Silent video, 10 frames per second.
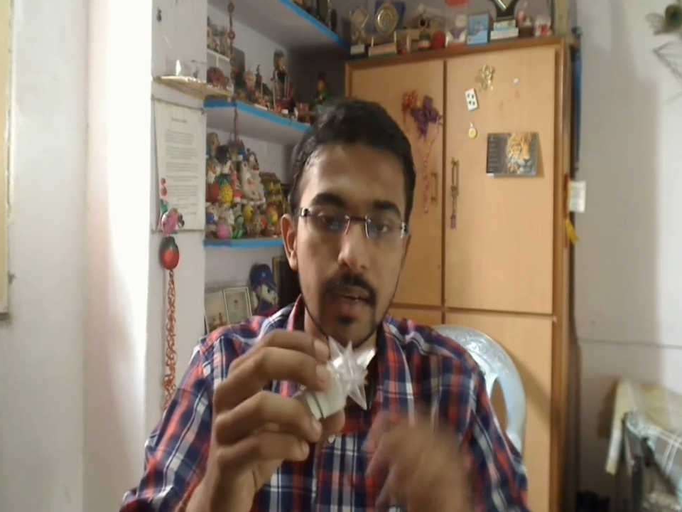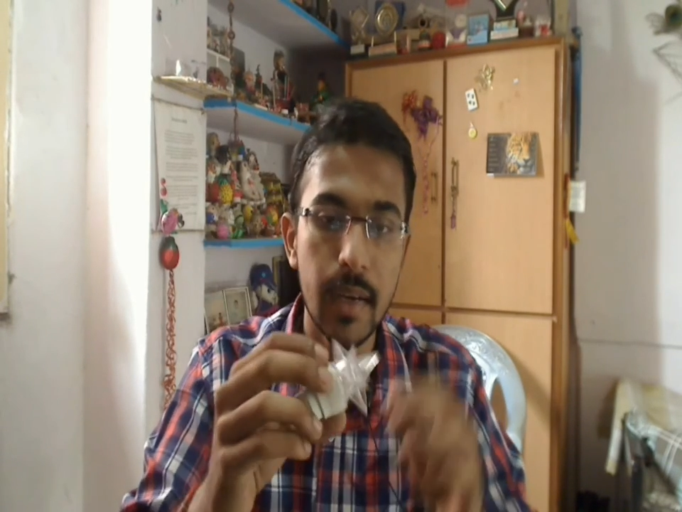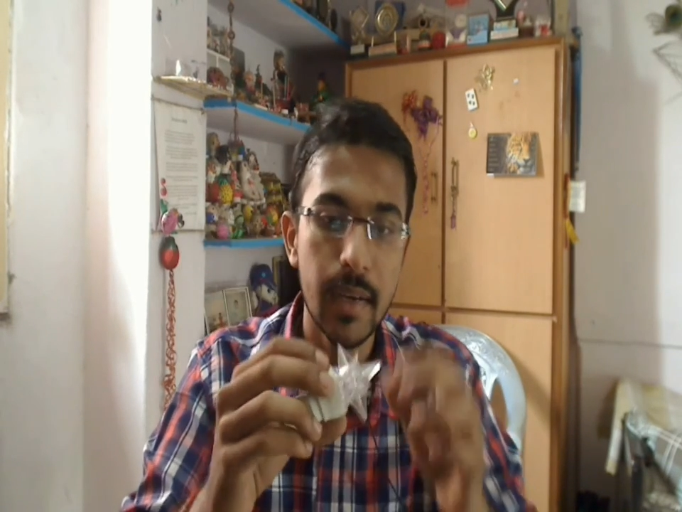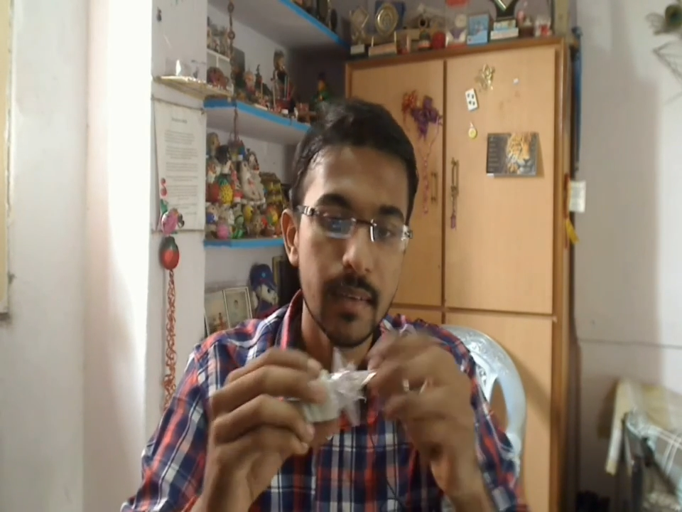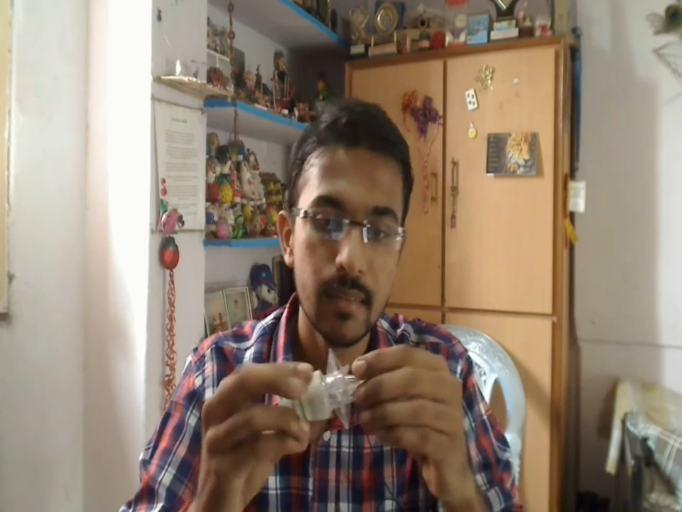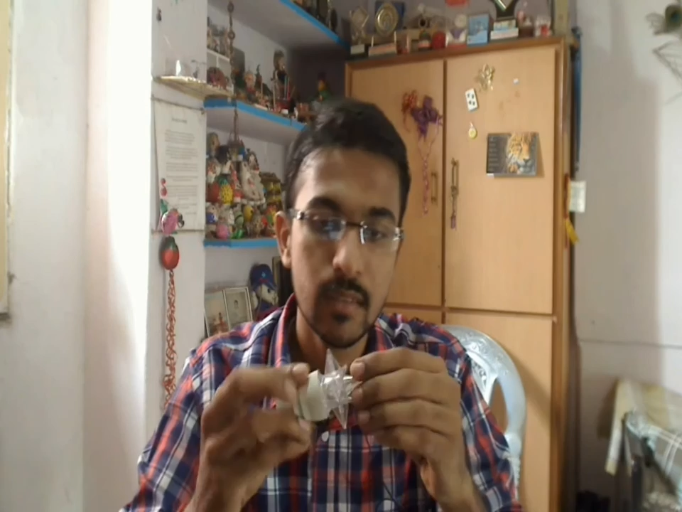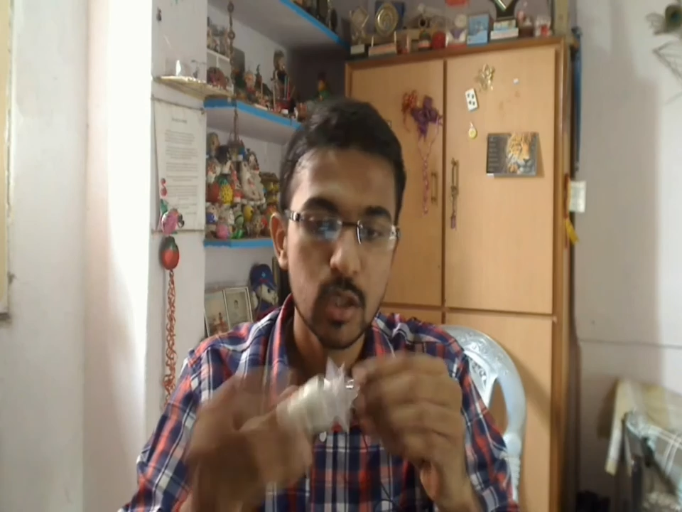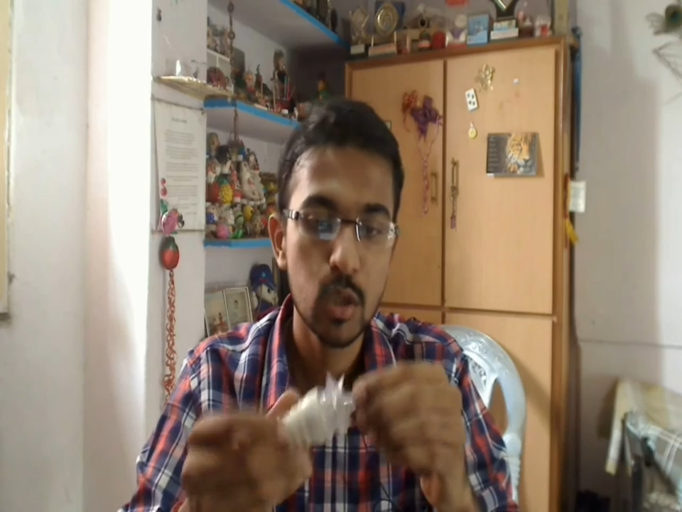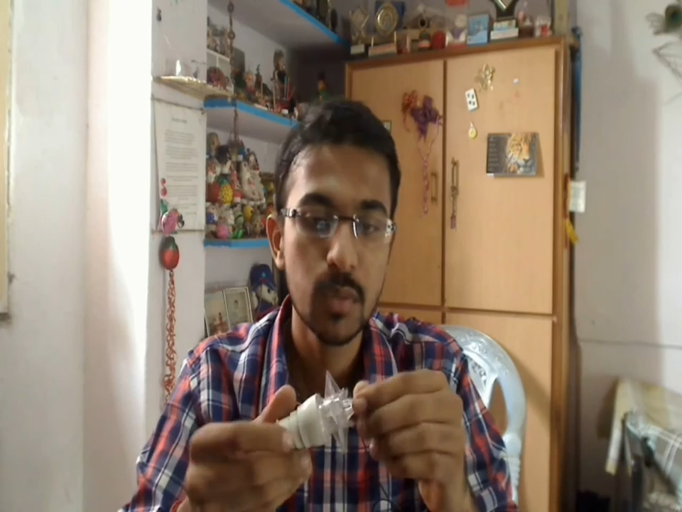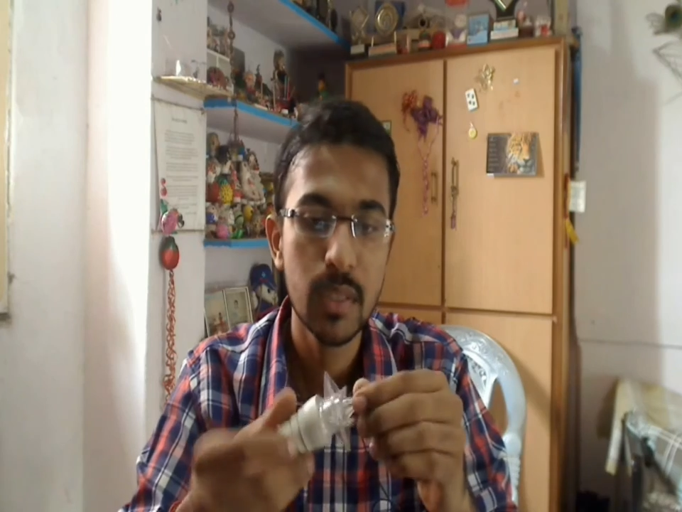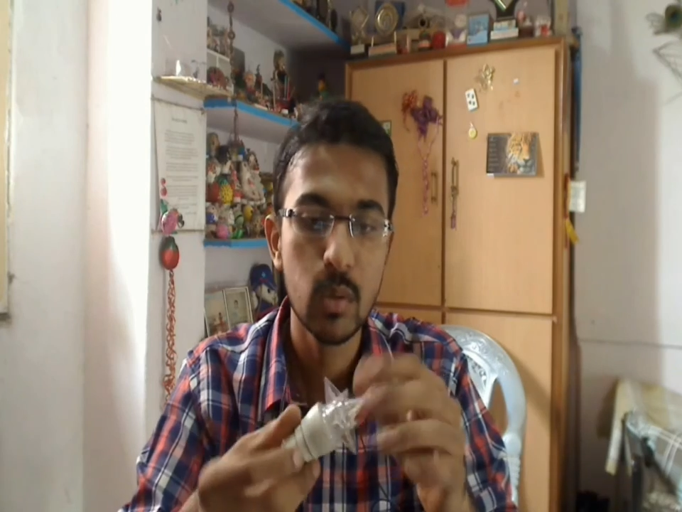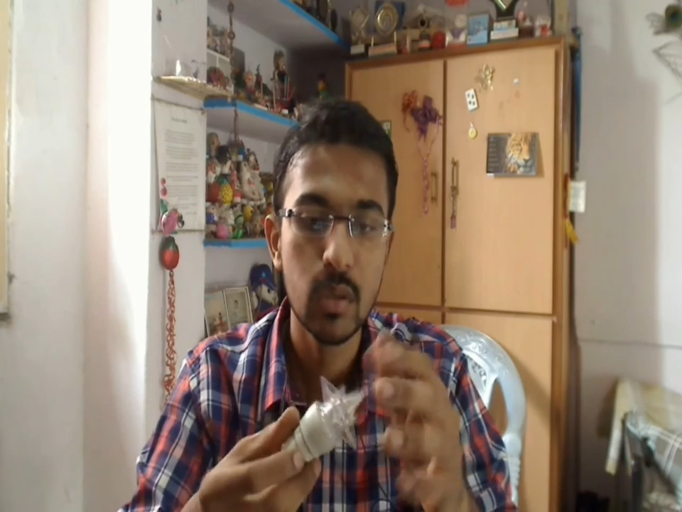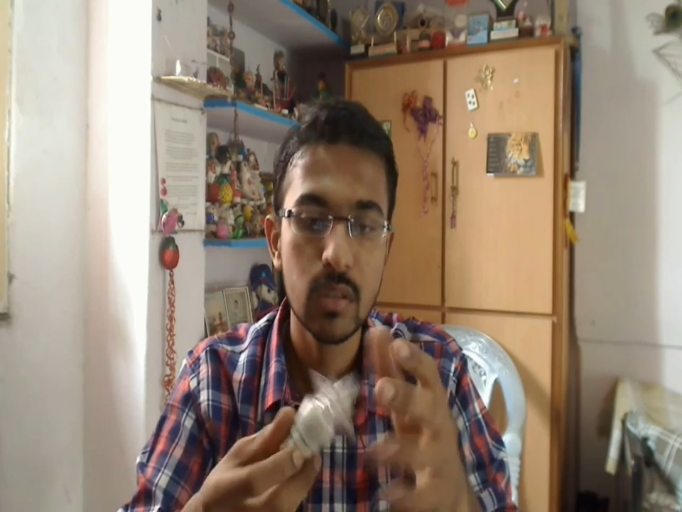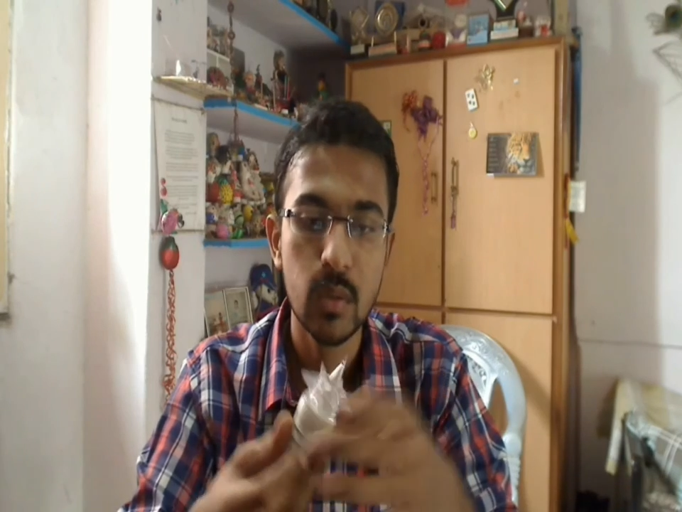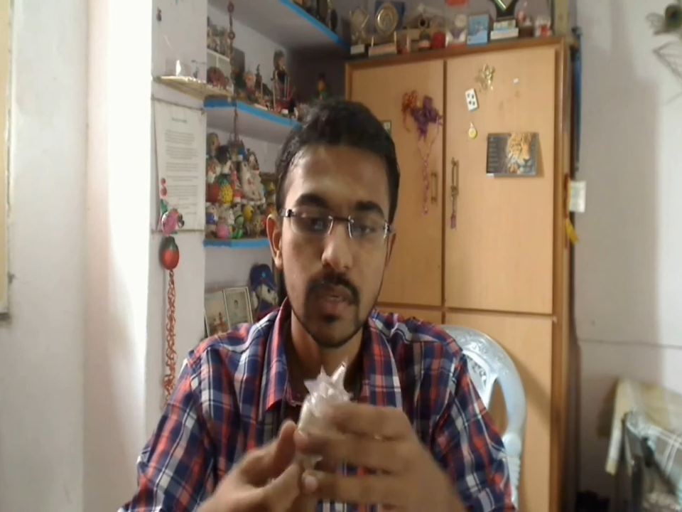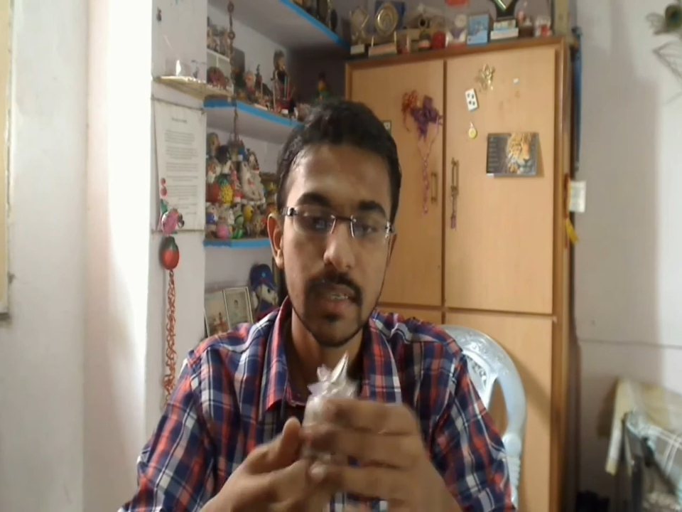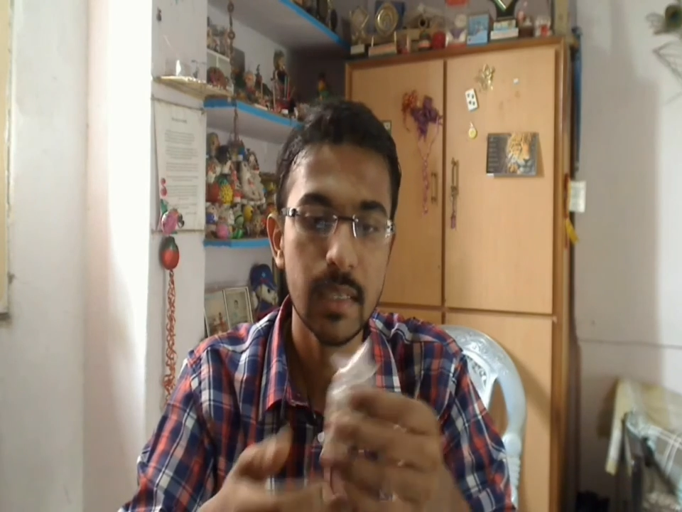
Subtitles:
and she told me it was very